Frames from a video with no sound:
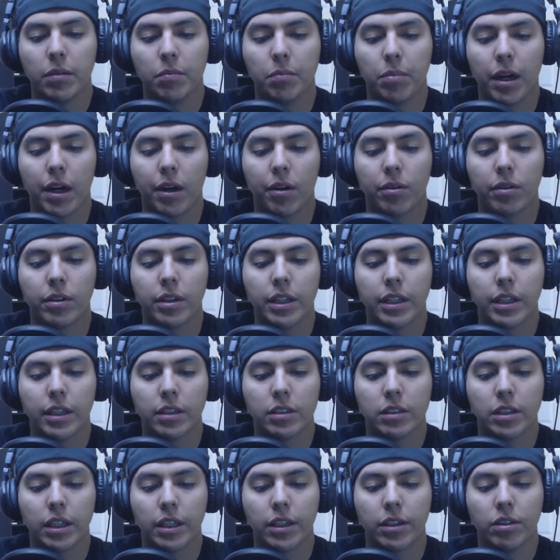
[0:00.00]
empower the
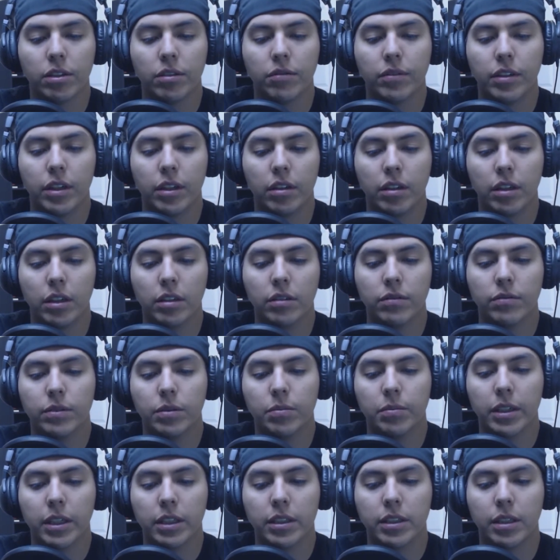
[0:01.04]
executive thereof
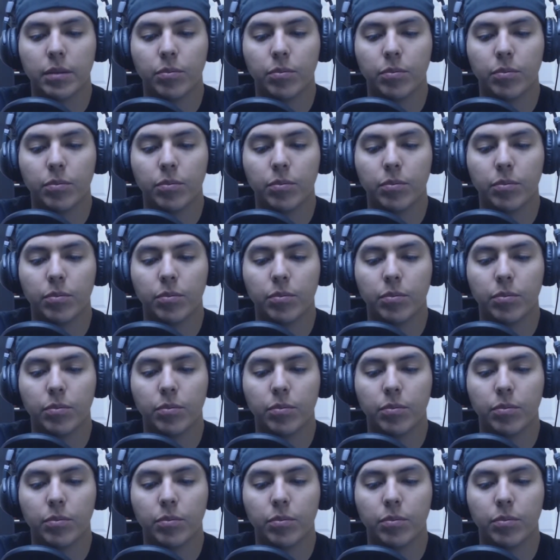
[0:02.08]
to make